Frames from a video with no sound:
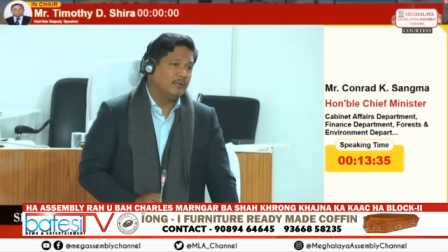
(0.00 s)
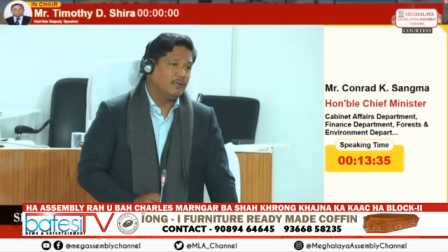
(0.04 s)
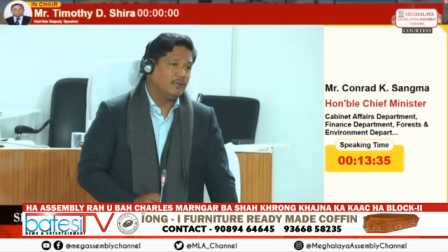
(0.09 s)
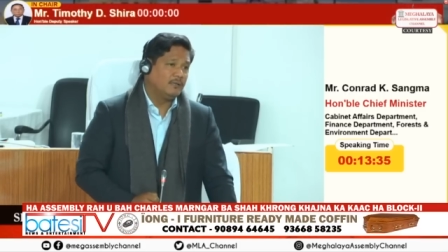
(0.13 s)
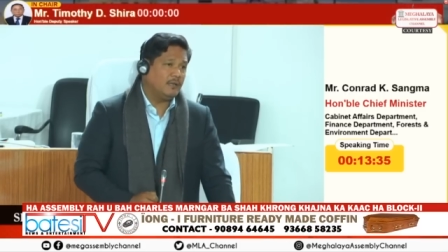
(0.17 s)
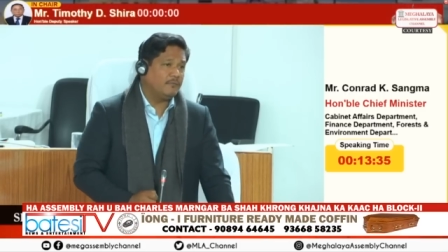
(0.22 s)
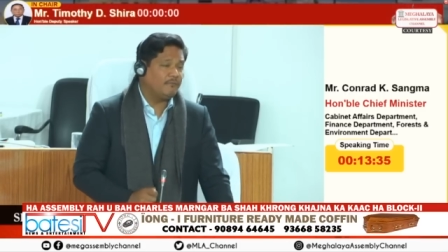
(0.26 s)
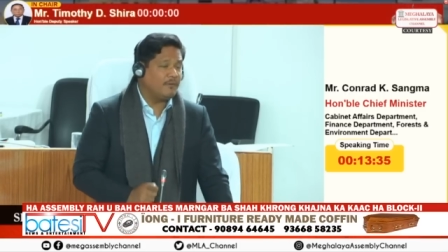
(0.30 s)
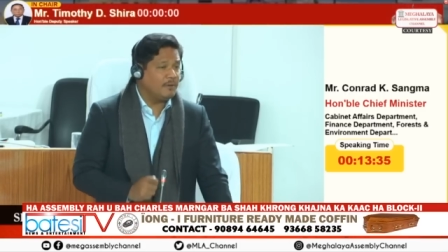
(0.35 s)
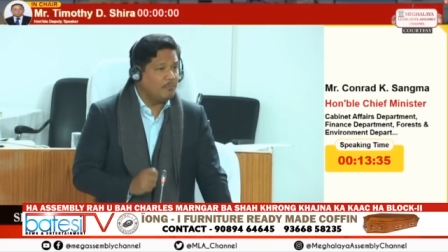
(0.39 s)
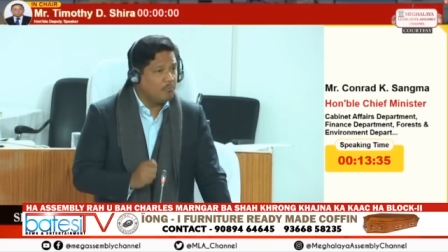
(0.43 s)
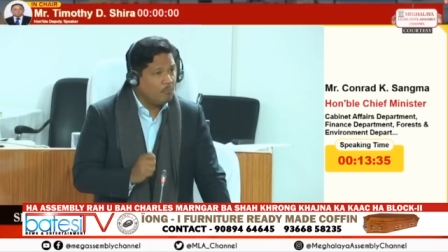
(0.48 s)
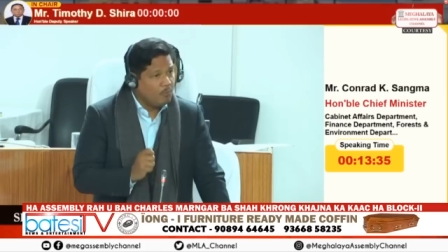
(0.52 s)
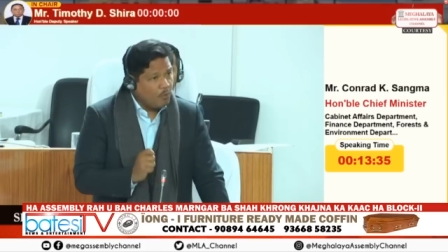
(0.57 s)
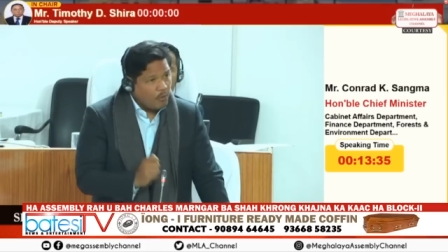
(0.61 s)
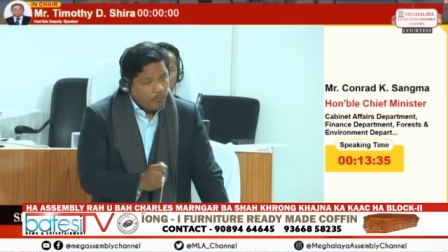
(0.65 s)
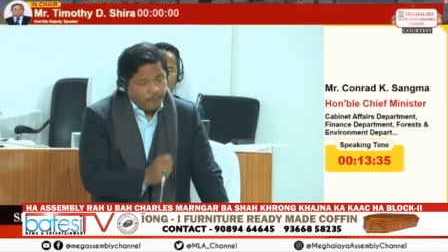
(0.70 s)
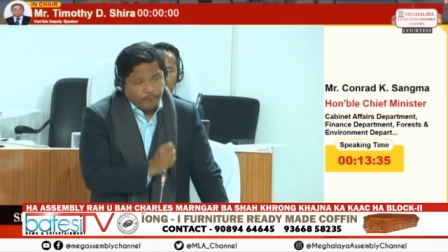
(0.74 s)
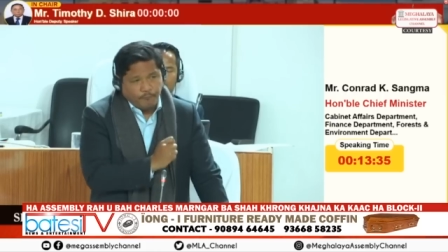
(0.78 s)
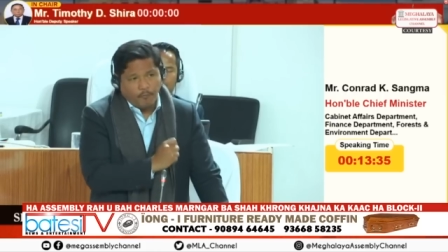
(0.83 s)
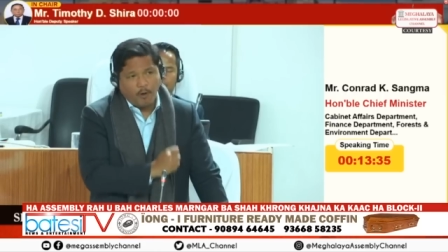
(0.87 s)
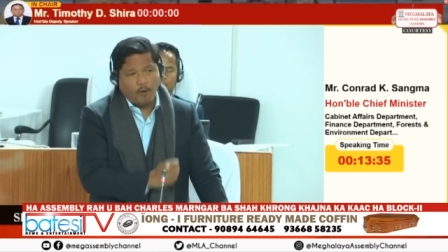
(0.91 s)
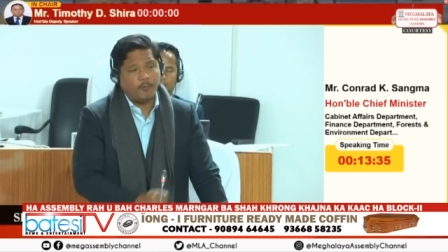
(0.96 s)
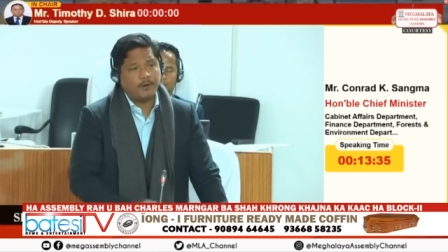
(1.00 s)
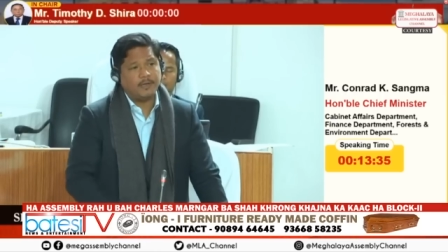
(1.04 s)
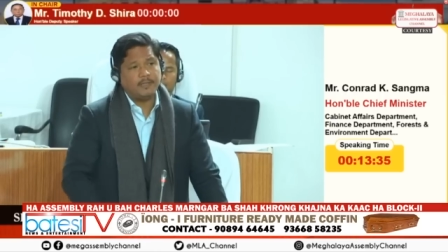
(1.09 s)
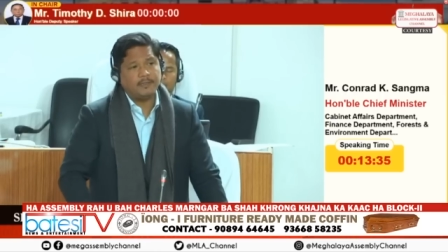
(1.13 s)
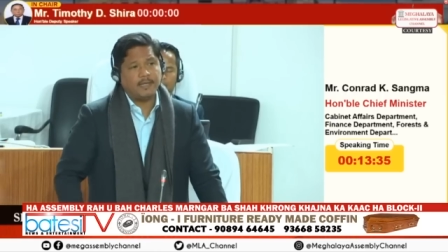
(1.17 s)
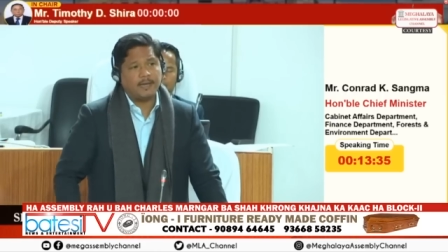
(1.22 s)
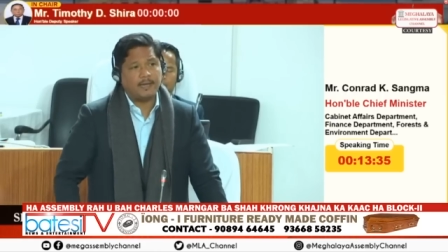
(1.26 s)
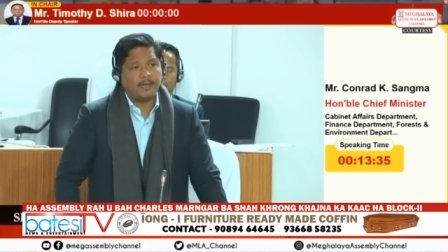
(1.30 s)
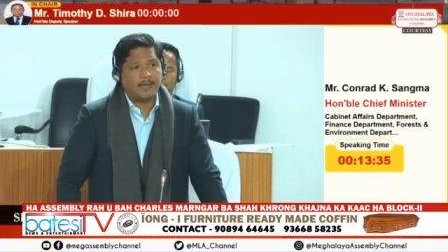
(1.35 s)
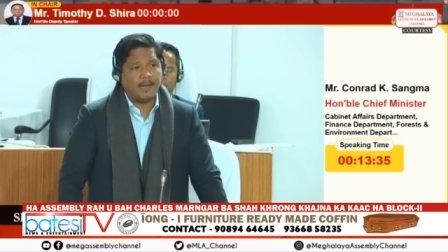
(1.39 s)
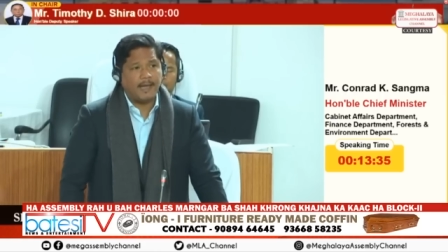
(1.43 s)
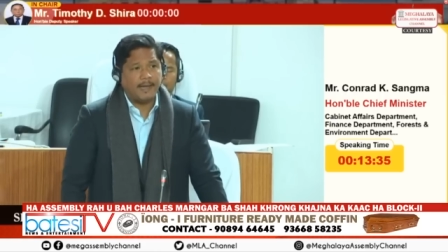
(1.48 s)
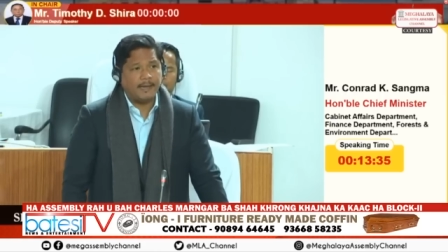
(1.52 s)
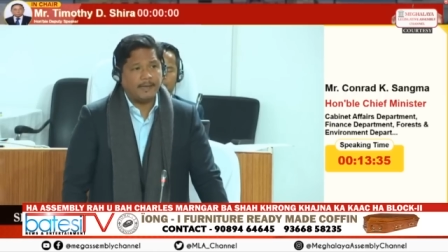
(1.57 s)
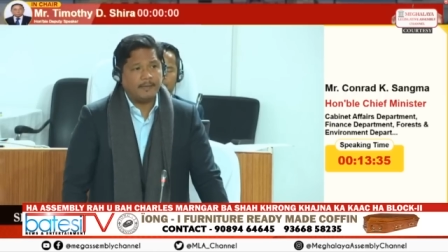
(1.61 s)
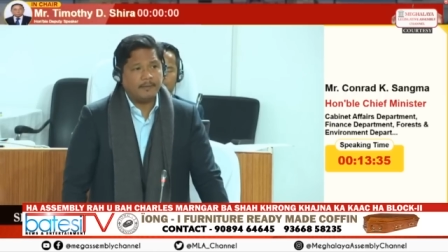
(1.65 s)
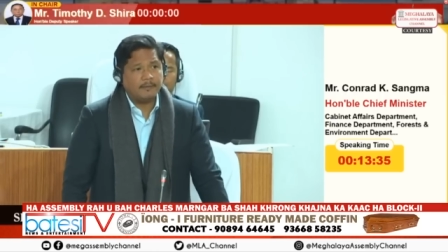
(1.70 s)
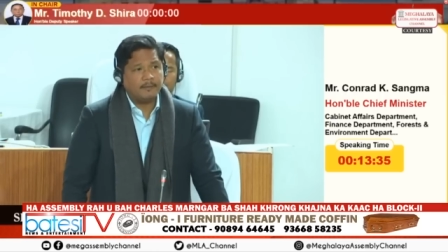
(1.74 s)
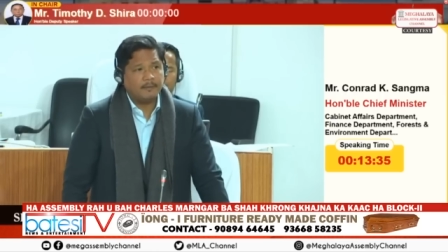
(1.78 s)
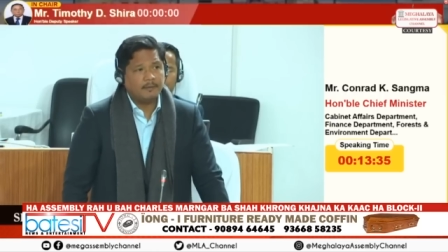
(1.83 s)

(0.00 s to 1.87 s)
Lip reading: that we move forward in that line.